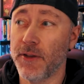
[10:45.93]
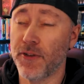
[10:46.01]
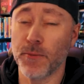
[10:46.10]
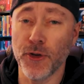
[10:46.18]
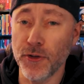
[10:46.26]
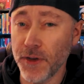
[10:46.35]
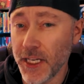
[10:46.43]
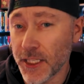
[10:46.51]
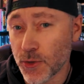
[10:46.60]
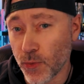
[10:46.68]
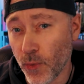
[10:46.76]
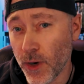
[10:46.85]
If a movie
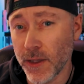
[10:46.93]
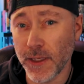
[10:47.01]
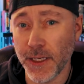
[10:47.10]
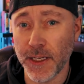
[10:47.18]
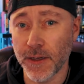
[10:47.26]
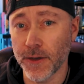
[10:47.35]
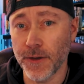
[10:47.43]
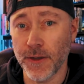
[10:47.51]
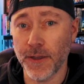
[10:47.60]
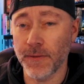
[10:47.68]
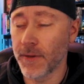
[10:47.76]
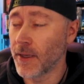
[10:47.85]
is really
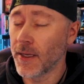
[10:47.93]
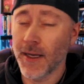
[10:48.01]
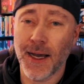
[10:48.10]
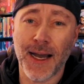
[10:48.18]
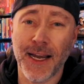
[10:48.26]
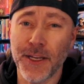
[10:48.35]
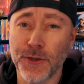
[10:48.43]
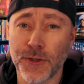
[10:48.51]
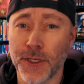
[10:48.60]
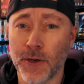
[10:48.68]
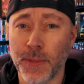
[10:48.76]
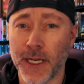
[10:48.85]
good, I usually
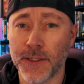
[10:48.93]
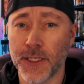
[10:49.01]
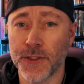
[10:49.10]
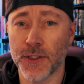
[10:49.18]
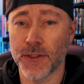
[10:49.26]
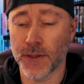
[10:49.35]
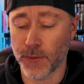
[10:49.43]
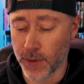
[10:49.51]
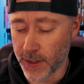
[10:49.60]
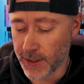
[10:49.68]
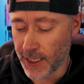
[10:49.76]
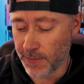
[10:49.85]
don't pay attention to the
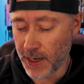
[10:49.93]
runtime.